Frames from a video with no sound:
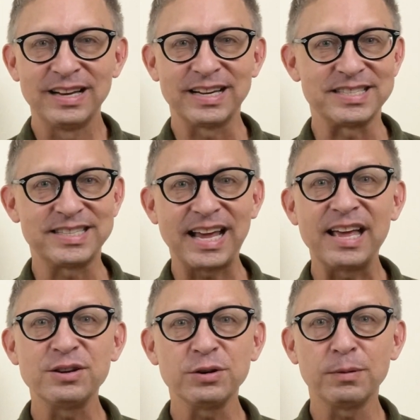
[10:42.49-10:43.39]

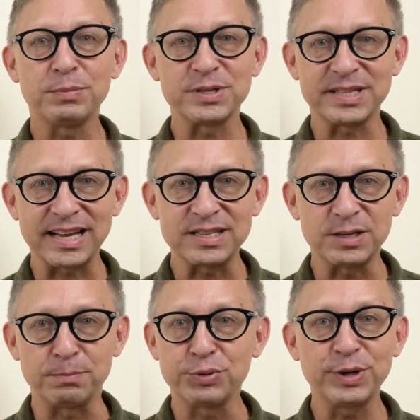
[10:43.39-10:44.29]
Cassandra
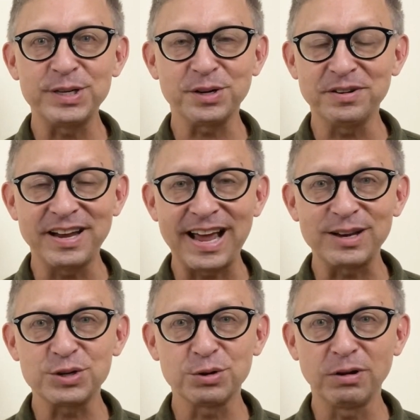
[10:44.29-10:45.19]
possessed a
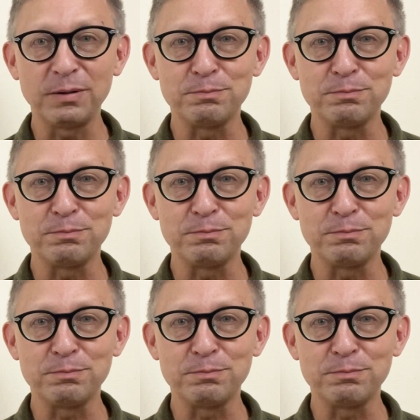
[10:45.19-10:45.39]
preternatural